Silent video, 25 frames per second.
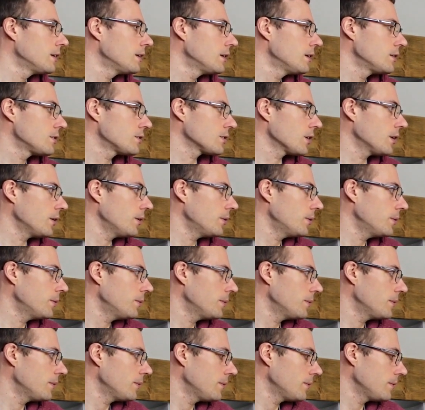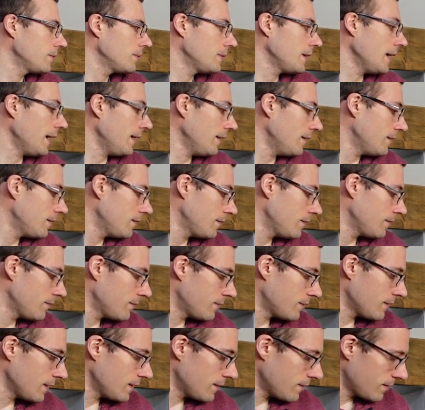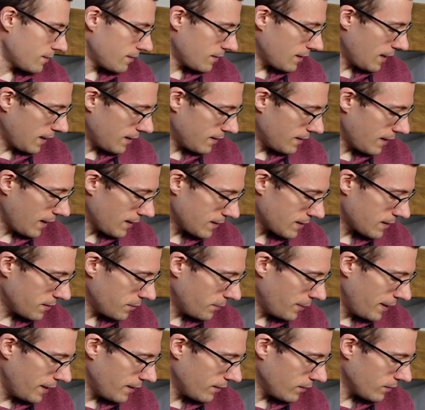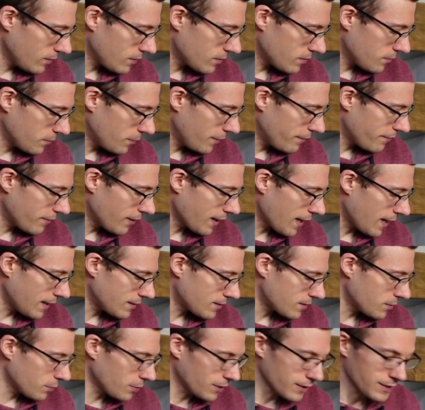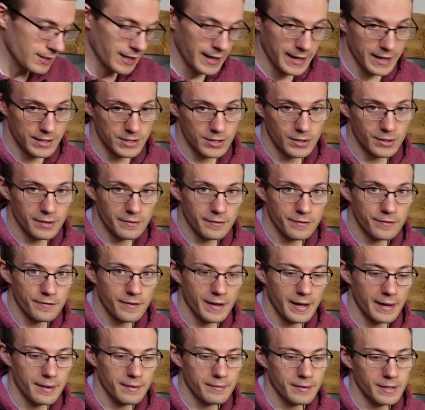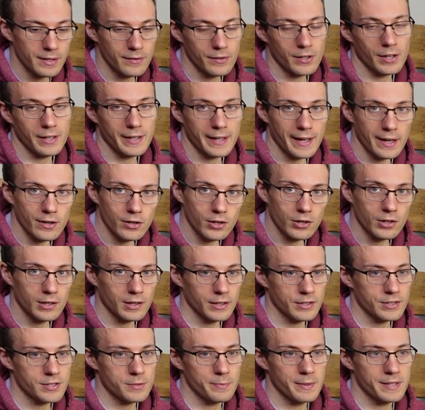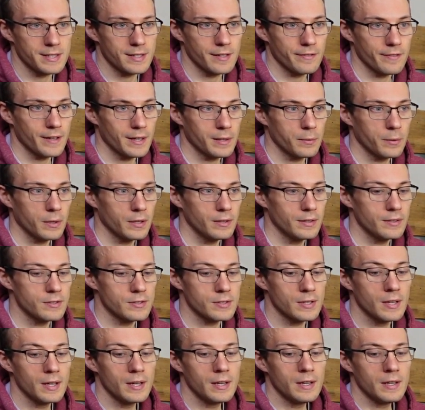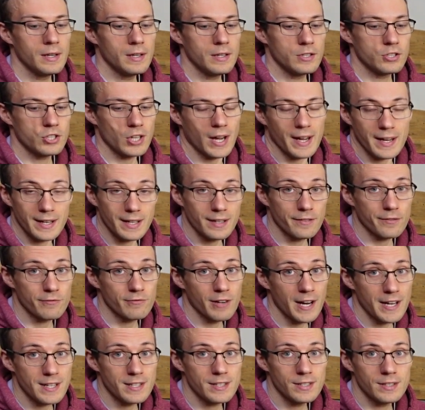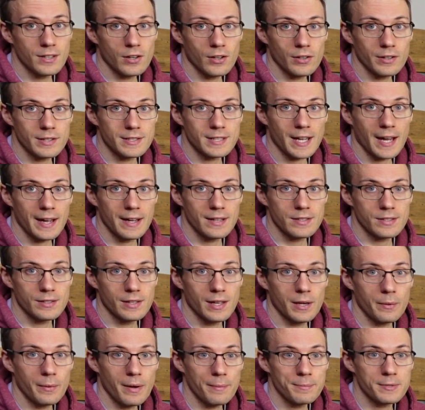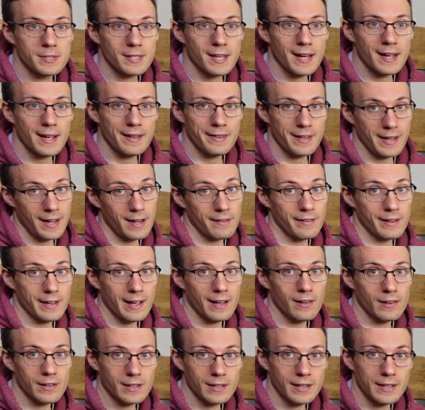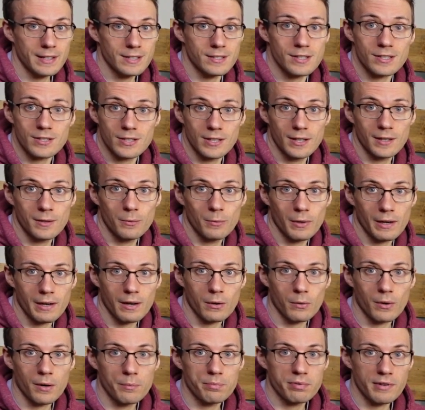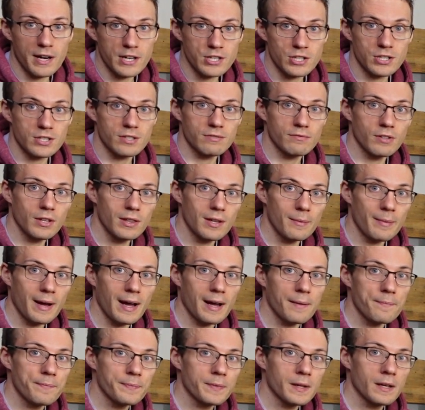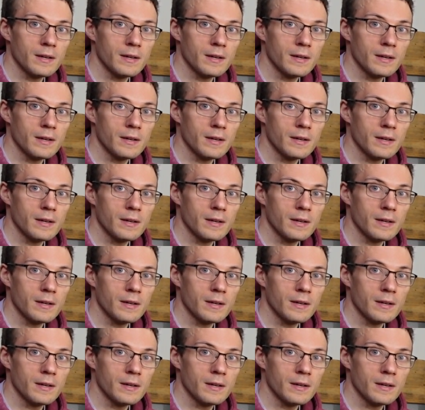So yeah, that's the wheels. With regards to what tyres you can fit, you've got to get hookless specific ones. Giant have rated all the tyres on their website, and they have a calculator so you can work out what pressure to run them at.